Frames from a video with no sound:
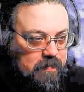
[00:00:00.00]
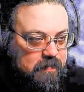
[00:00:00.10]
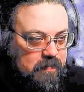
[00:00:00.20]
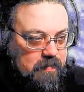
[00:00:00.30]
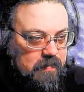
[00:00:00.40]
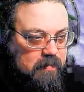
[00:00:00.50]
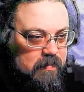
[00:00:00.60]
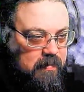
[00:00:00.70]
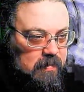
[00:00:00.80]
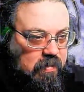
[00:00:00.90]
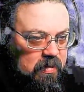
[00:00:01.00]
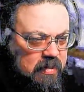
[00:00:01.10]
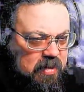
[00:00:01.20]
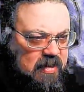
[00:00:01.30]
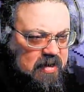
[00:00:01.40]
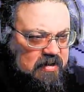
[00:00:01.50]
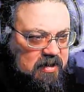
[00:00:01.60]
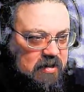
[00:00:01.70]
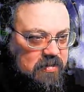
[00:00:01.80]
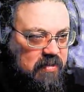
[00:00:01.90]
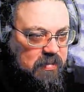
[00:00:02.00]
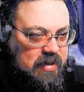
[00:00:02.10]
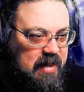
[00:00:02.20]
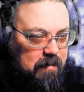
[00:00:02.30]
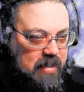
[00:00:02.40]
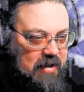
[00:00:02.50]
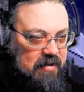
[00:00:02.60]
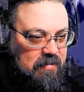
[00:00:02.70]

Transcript: at least I don't think we can get back.